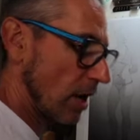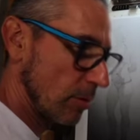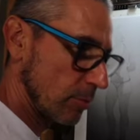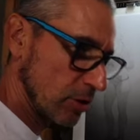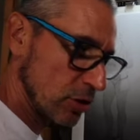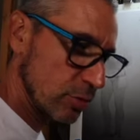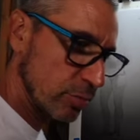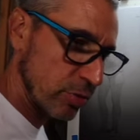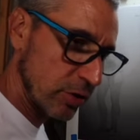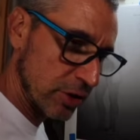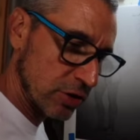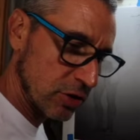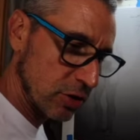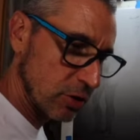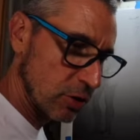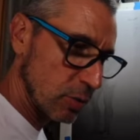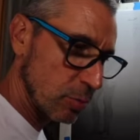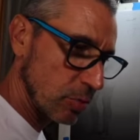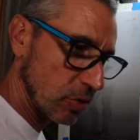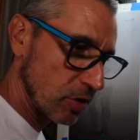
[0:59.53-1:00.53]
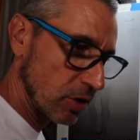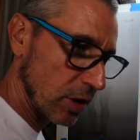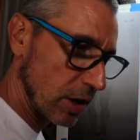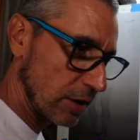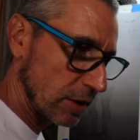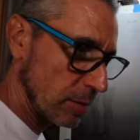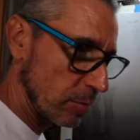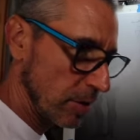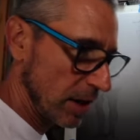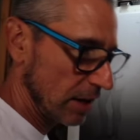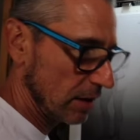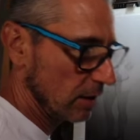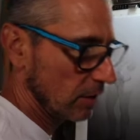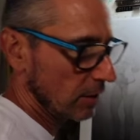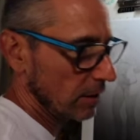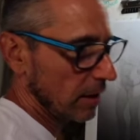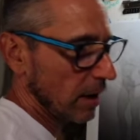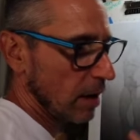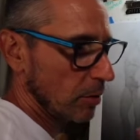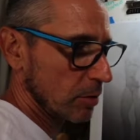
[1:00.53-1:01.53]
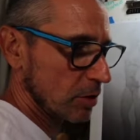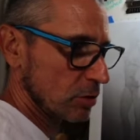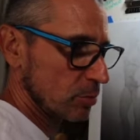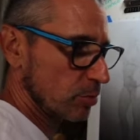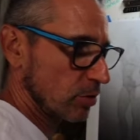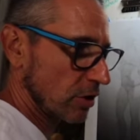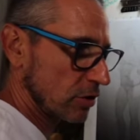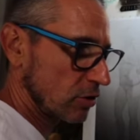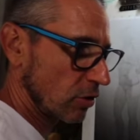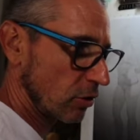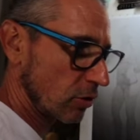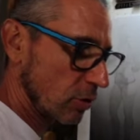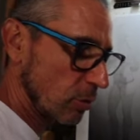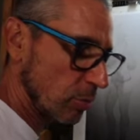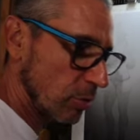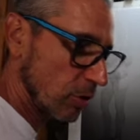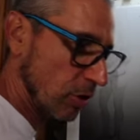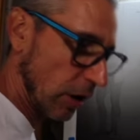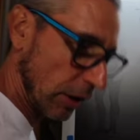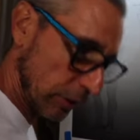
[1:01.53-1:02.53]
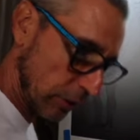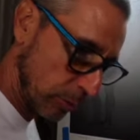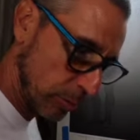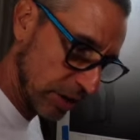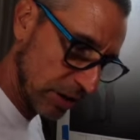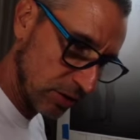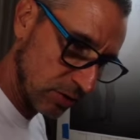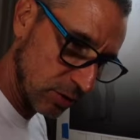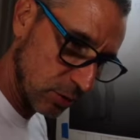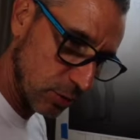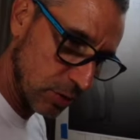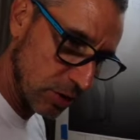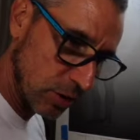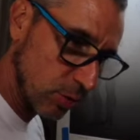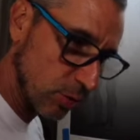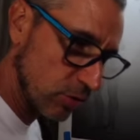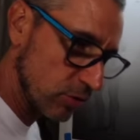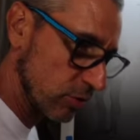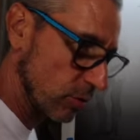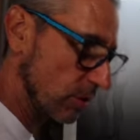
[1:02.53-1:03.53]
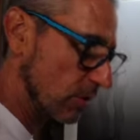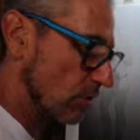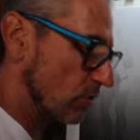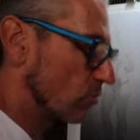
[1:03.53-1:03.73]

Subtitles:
how much pressure you put on depending on how much pressure you put on your pencil when you were doing the